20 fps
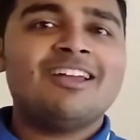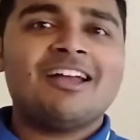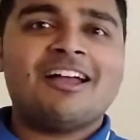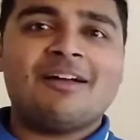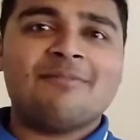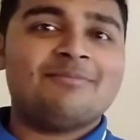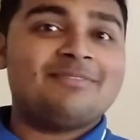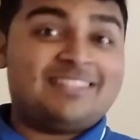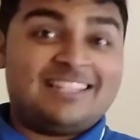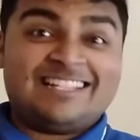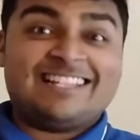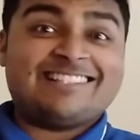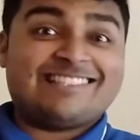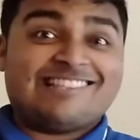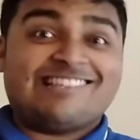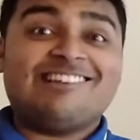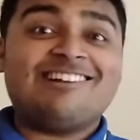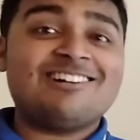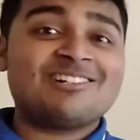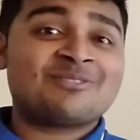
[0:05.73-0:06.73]
Um, this is
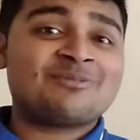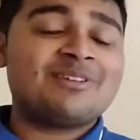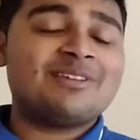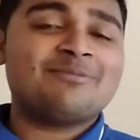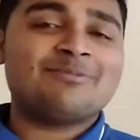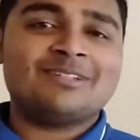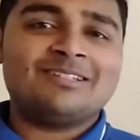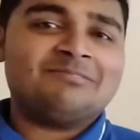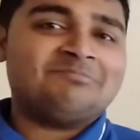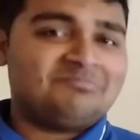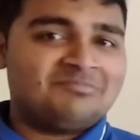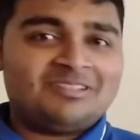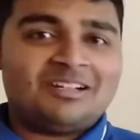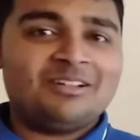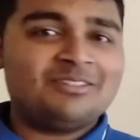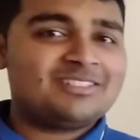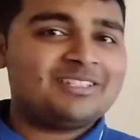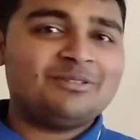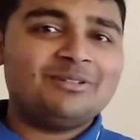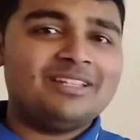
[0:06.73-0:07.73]
the last week, but
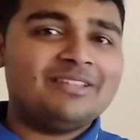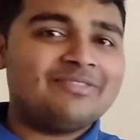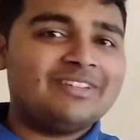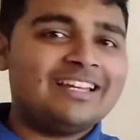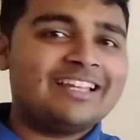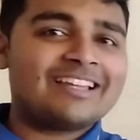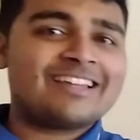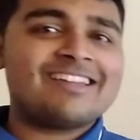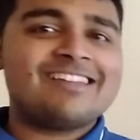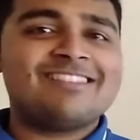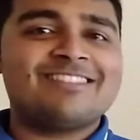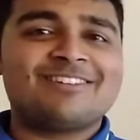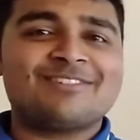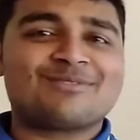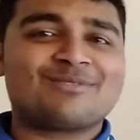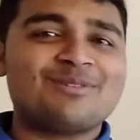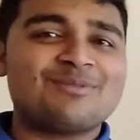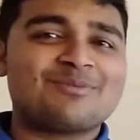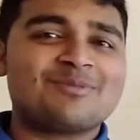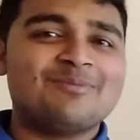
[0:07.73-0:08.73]
I'll still leave a link in the
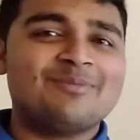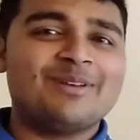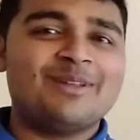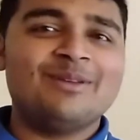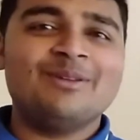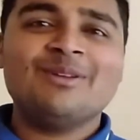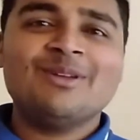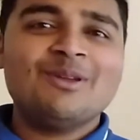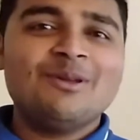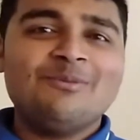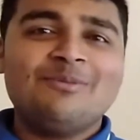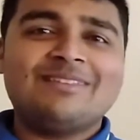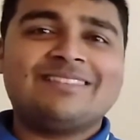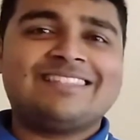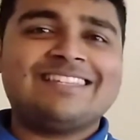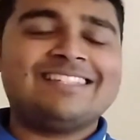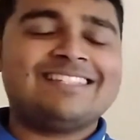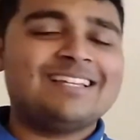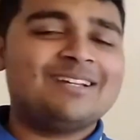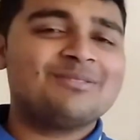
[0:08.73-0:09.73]
description below with
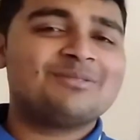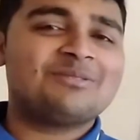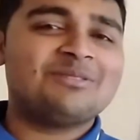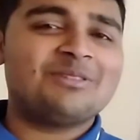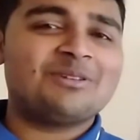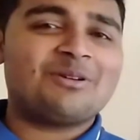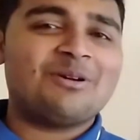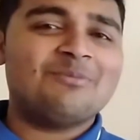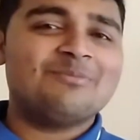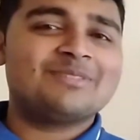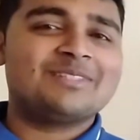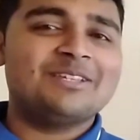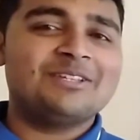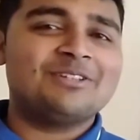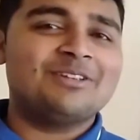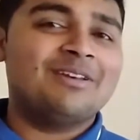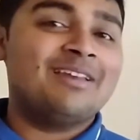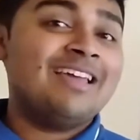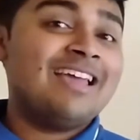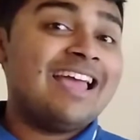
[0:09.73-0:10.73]
details to the
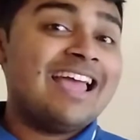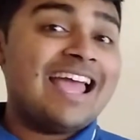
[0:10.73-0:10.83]
competition.